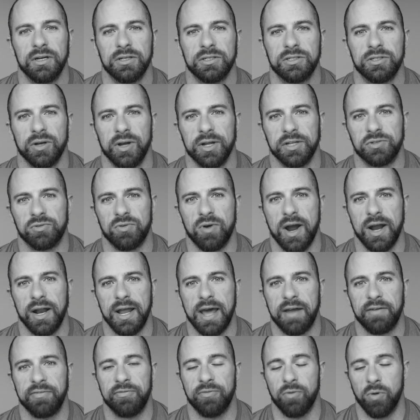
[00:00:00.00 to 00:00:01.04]
So that's right
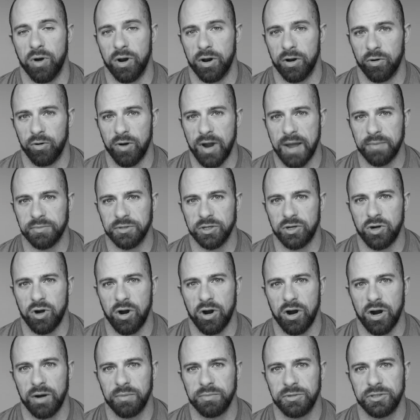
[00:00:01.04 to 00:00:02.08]
at 400 grams of
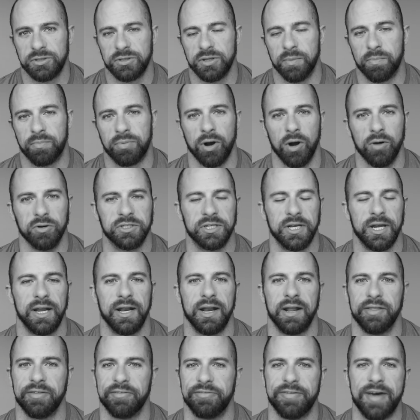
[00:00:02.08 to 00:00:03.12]
carbs, the
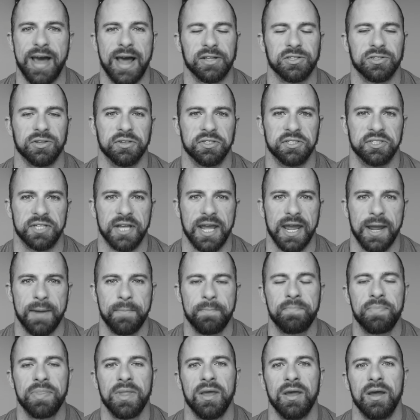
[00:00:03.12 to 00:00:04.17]
protein and the fats are the
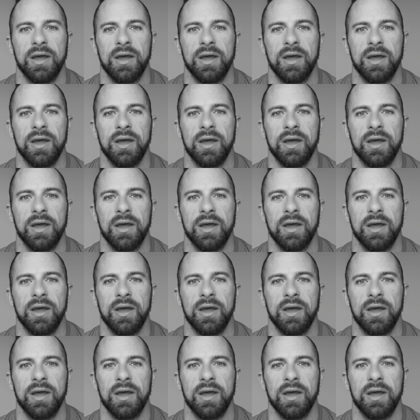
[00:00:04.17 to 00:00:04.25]
same.